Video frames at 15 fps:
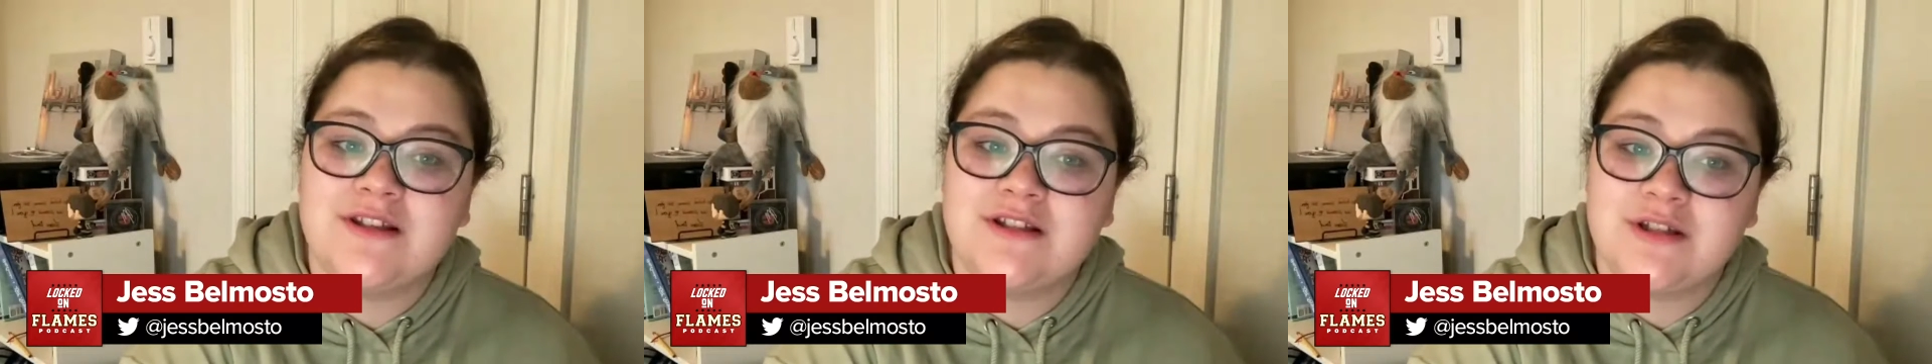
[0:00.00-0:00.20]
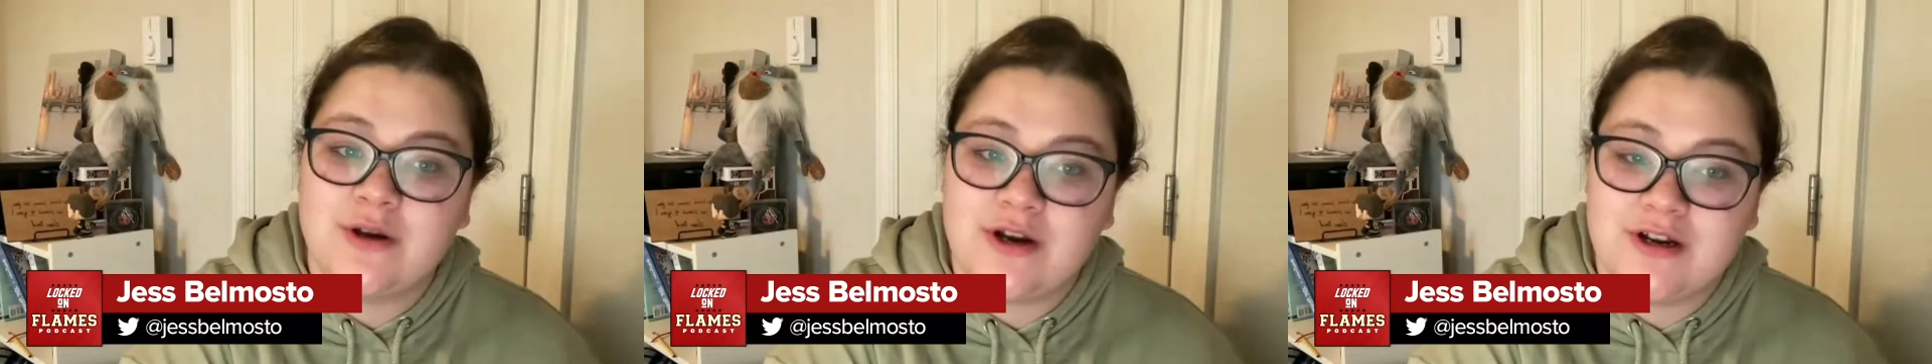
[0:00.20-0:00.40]

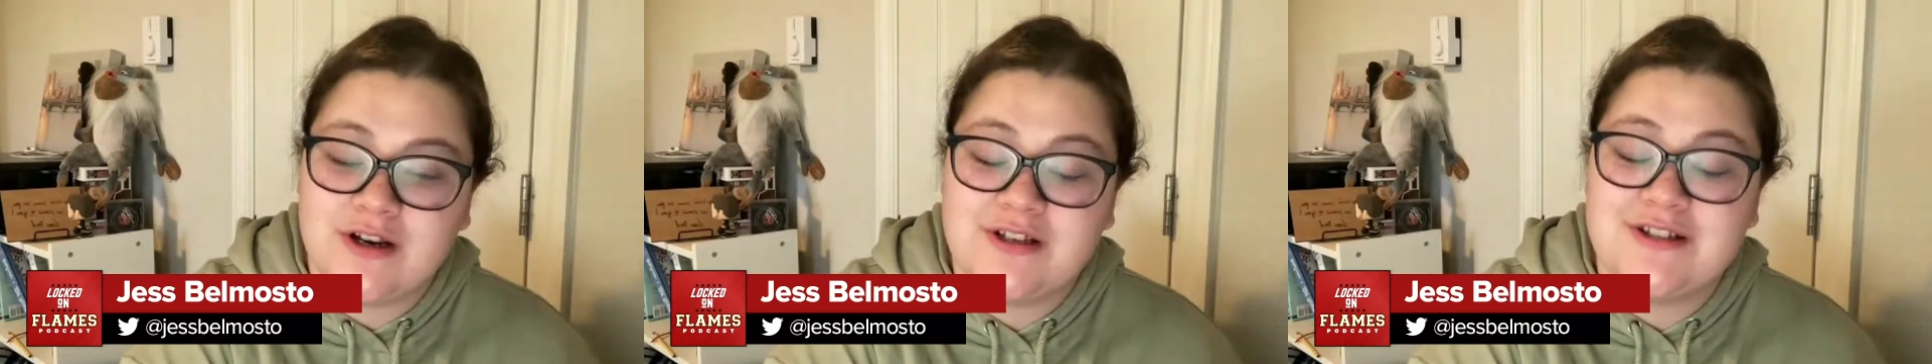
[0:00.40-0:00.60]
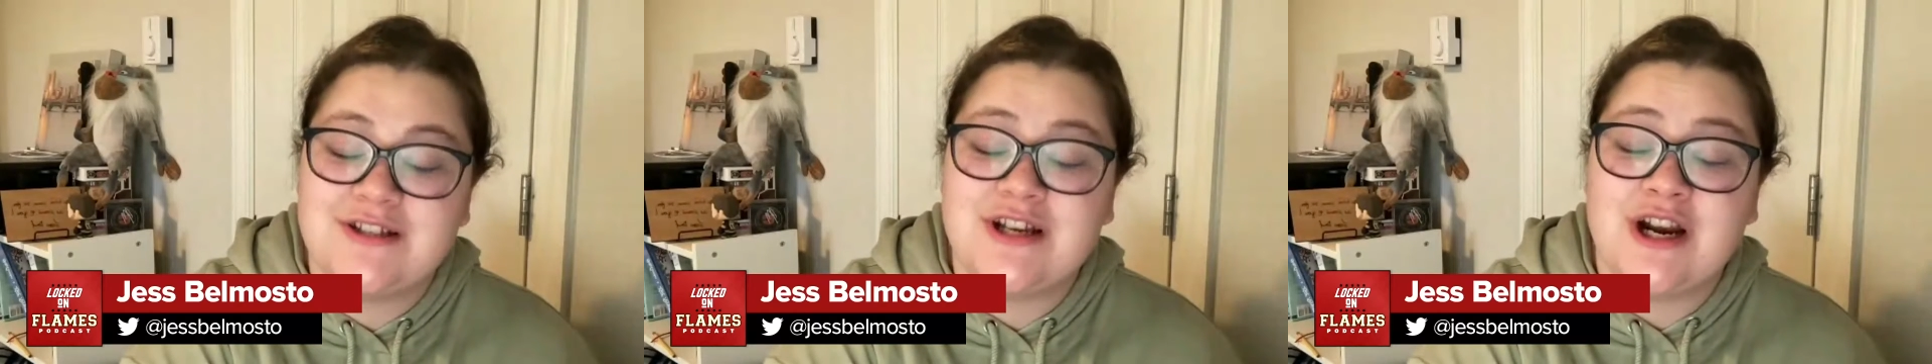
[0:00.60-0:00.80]

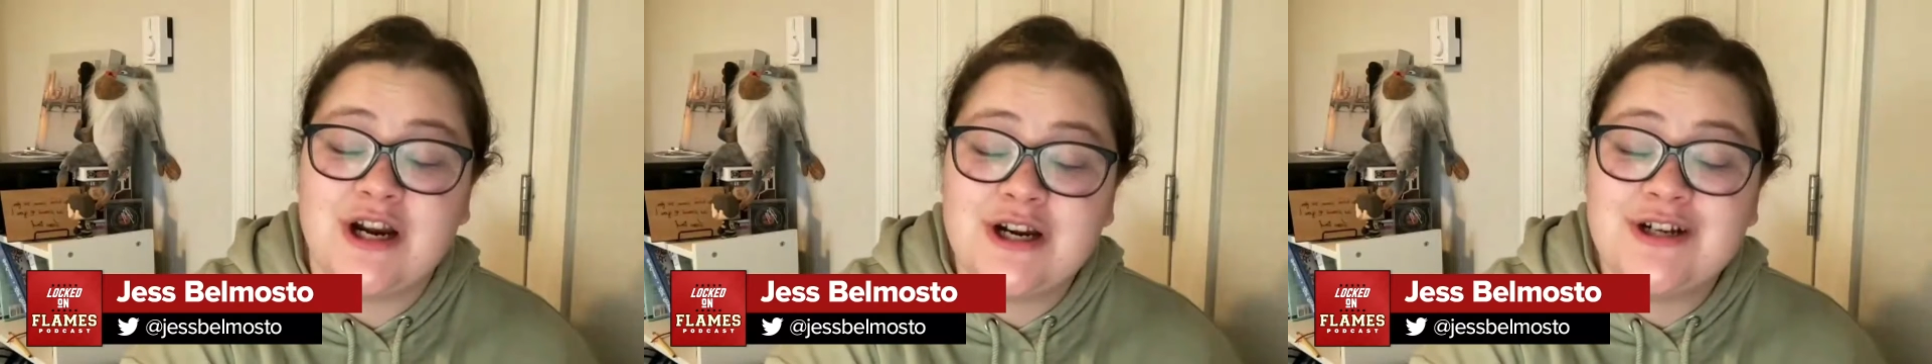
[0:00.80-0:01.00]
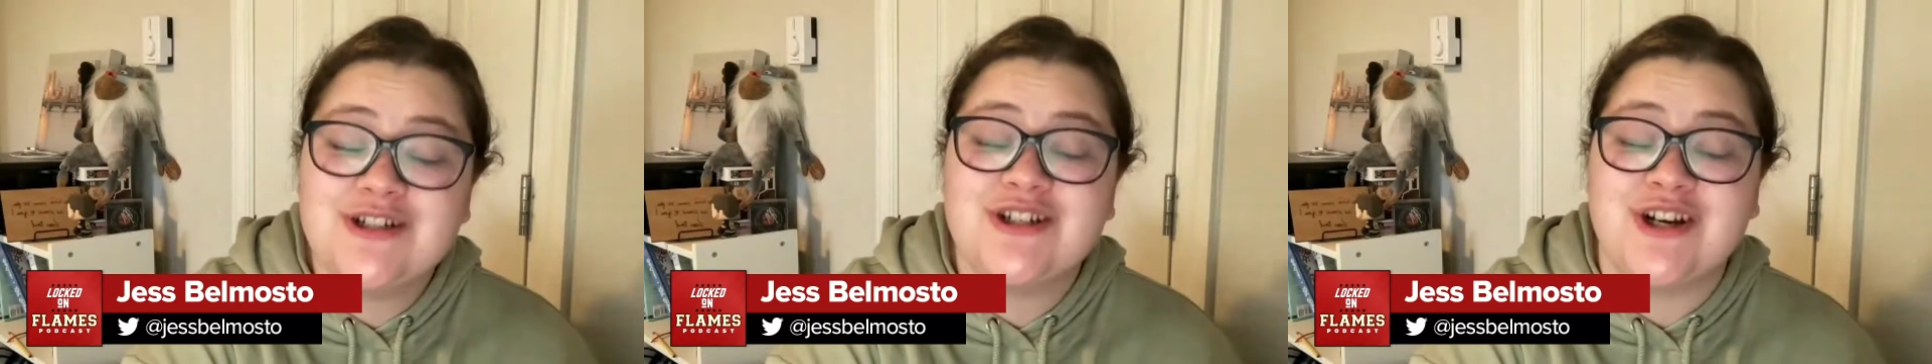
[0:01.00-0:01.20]

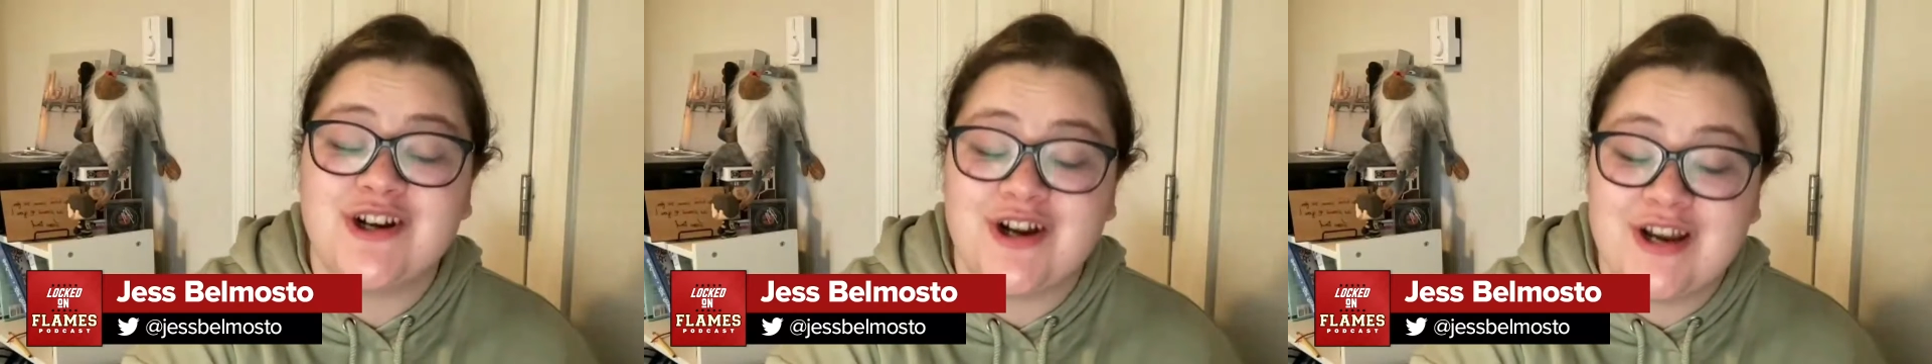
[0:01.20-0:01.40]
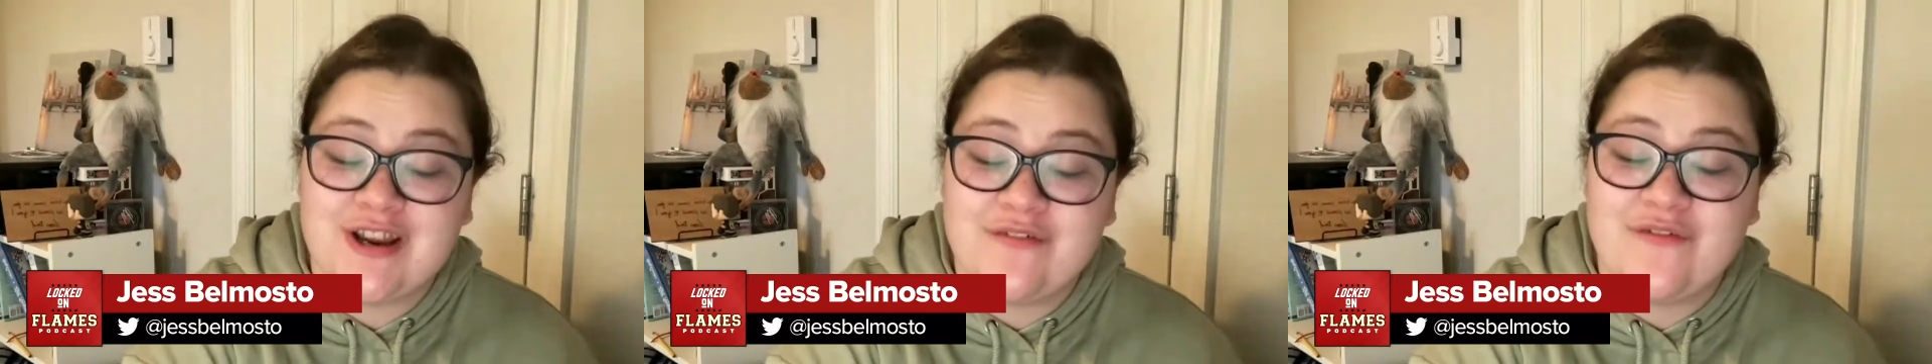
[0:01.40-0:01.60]

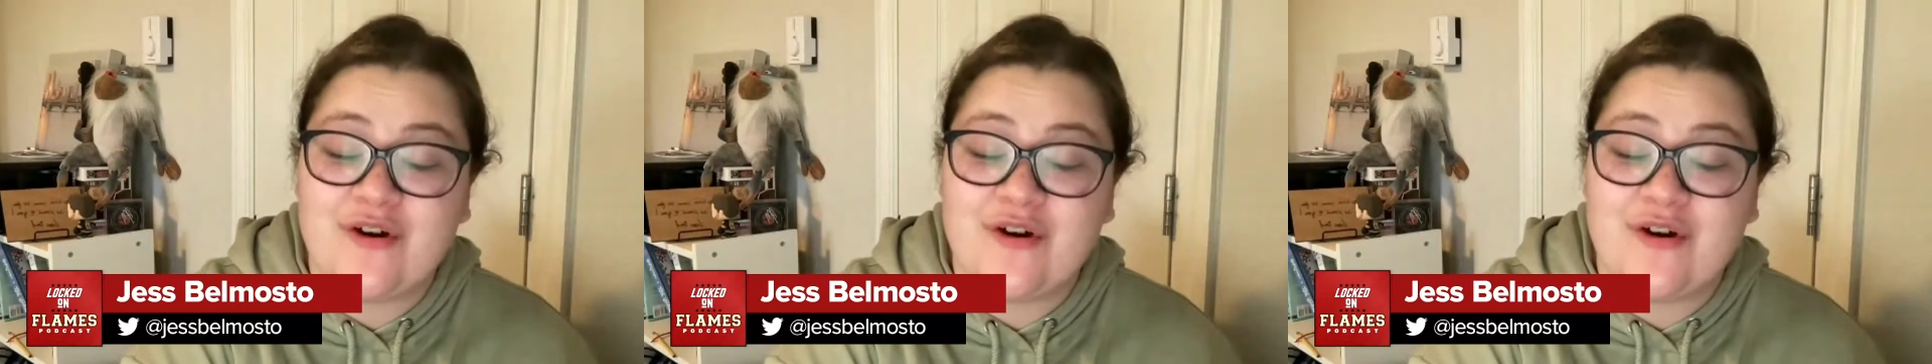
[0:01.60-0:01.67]
surgery